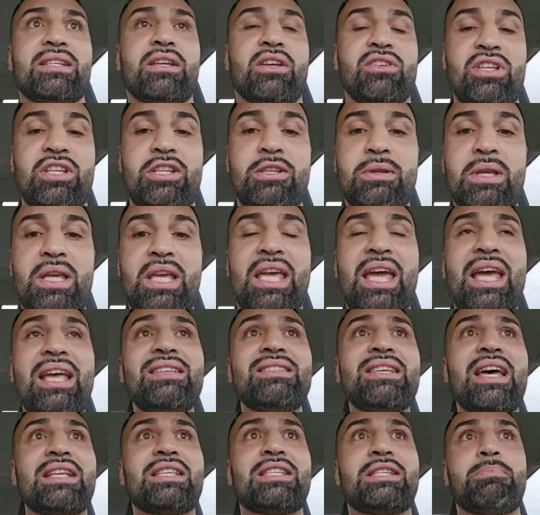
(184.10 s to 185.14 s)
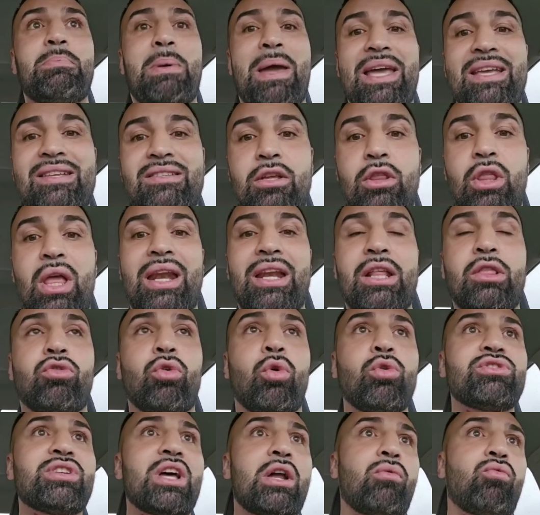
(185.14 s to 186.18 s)
because he gives that space and he
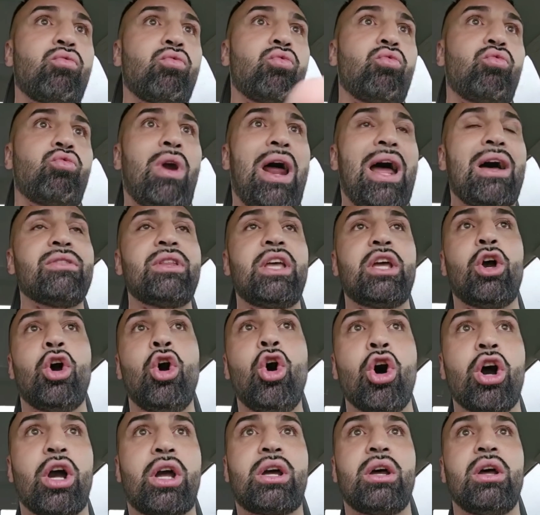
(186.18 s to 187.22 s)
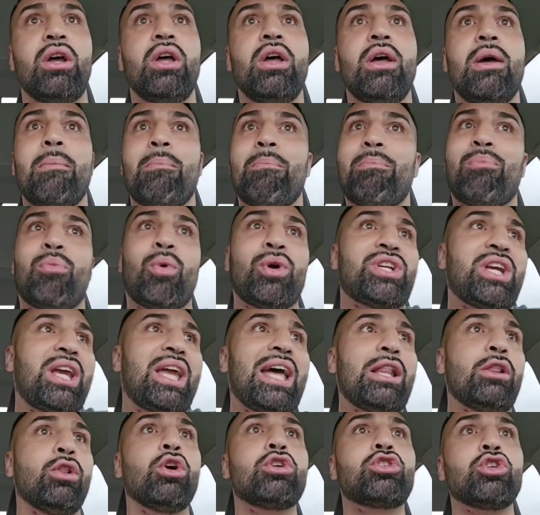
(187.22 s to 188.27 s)
throws that rounding hook, which,
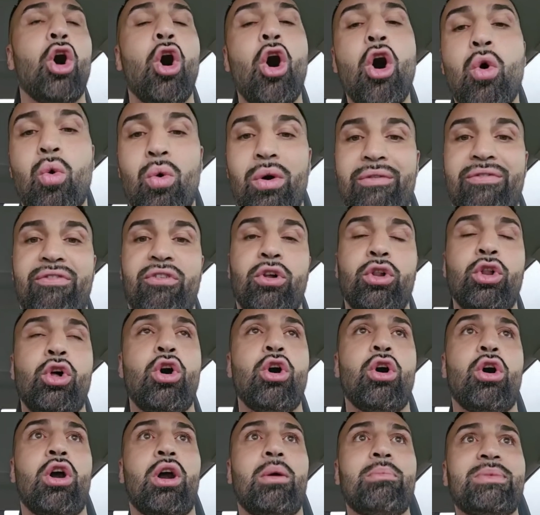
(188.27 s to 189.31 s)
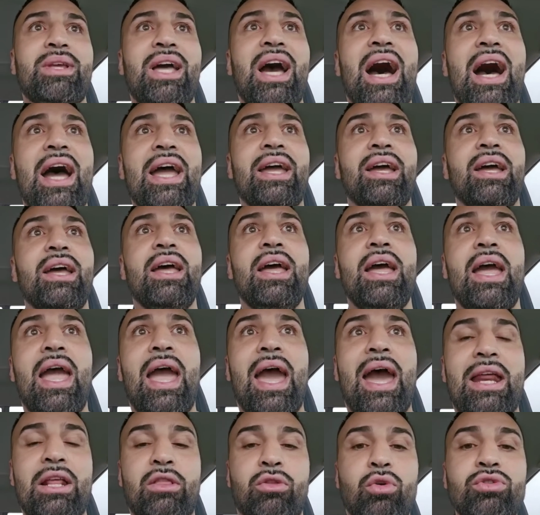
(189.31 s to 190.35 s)
again, looks awkward for a long-armed guy.
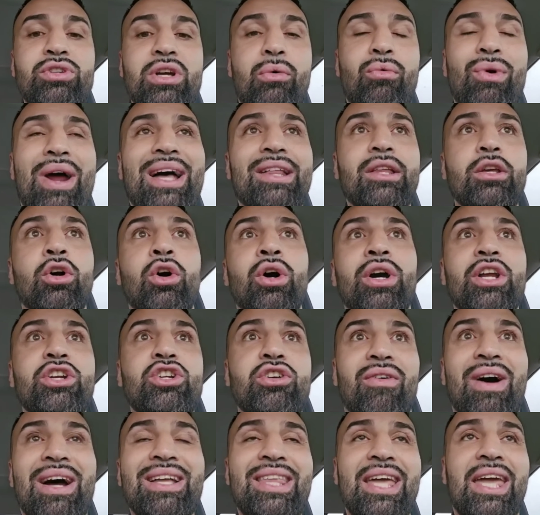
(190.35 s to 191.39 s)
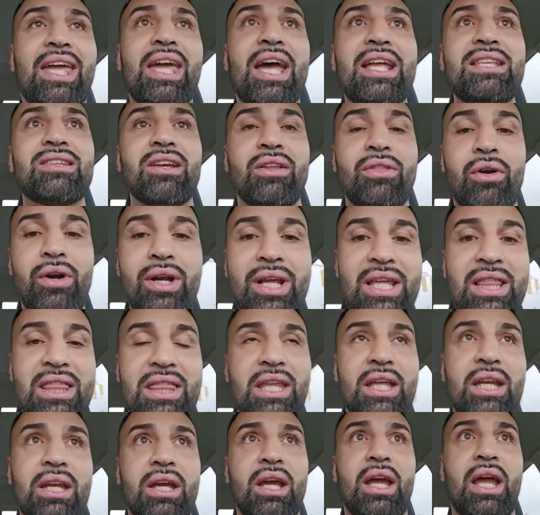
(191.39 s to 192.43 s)
And he throws that rounding hook and Gervonta gets underneath
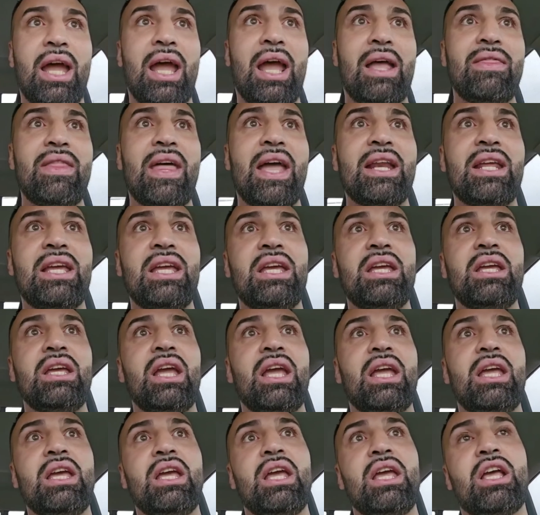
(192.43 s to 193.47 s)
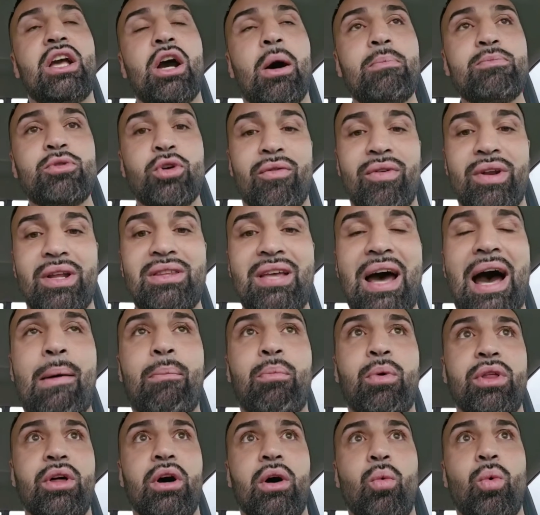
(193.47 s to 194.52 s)
it. And then he comes over the top
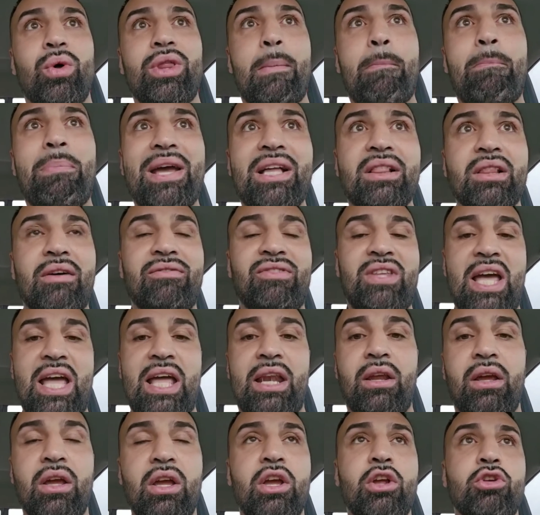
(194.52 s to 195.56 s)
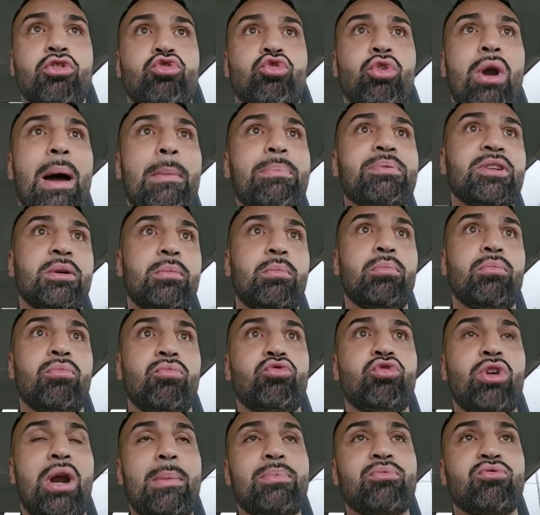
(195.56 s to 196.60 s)
with a big left hand, drops
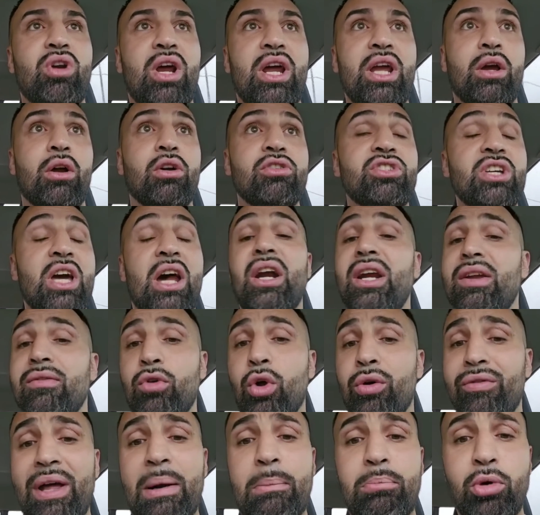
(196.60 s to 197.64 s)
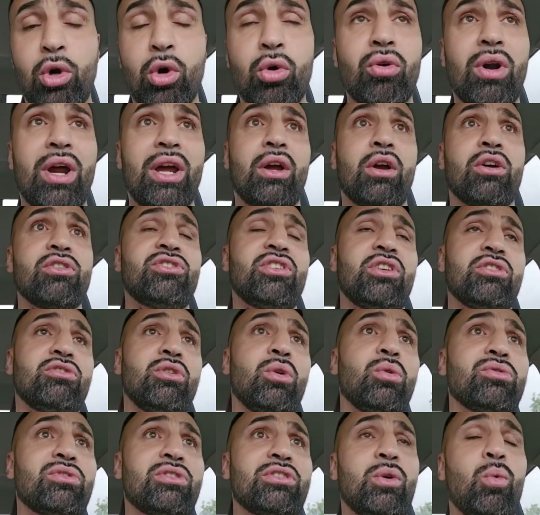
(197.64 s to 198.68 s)
Ryan Garcia. I don't even know if that broke Ryan Garcia's
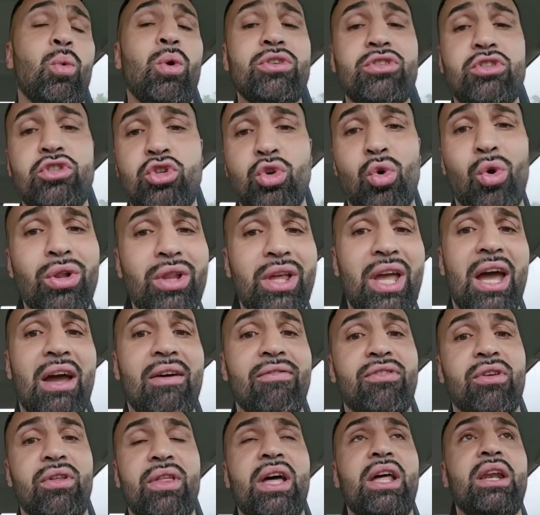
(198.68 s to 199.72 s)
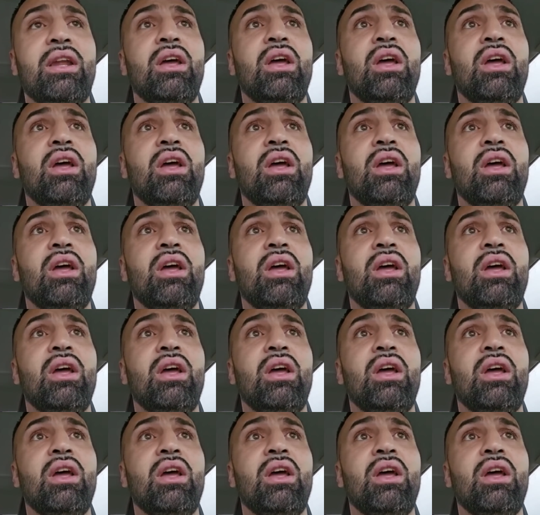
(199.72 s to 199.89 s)
nose, because it was shortly after